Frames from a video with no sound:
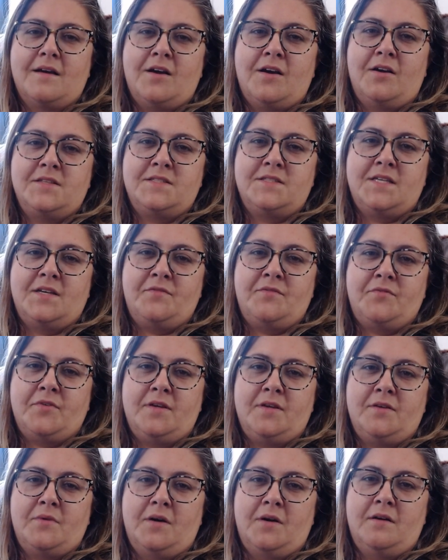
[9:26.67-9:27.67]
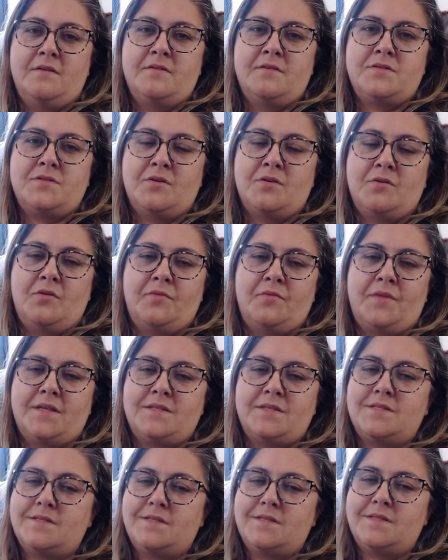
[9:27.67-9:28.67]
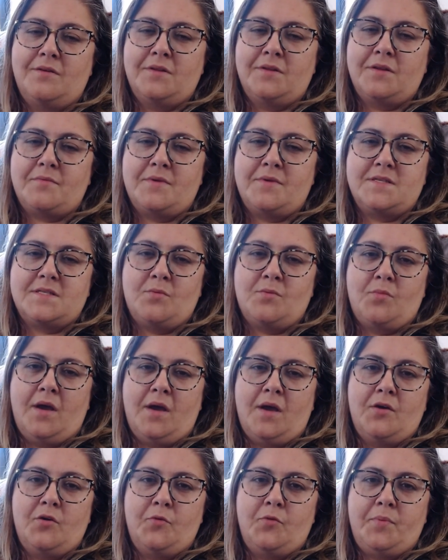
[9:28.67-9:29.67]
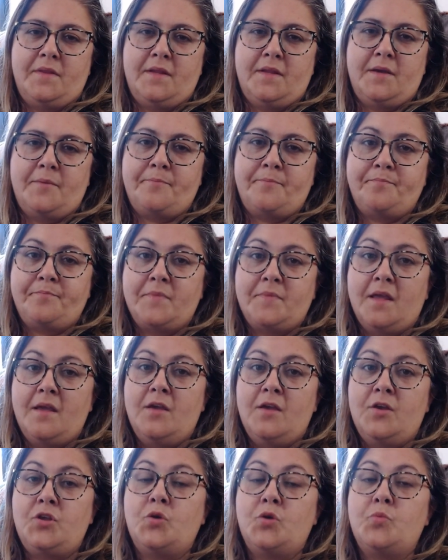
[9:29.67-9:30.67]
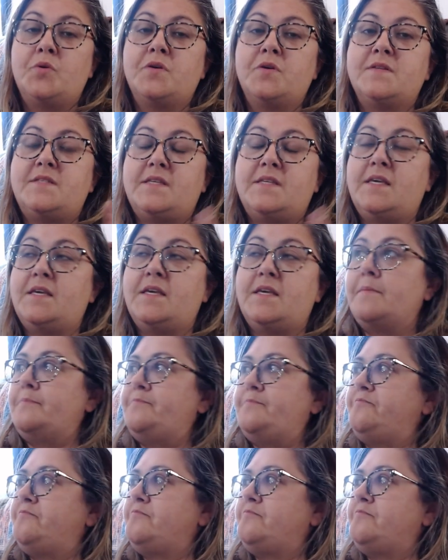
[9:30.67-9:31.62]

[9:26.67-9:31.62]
content for you all, so that's the only reason why I opened them. You will see,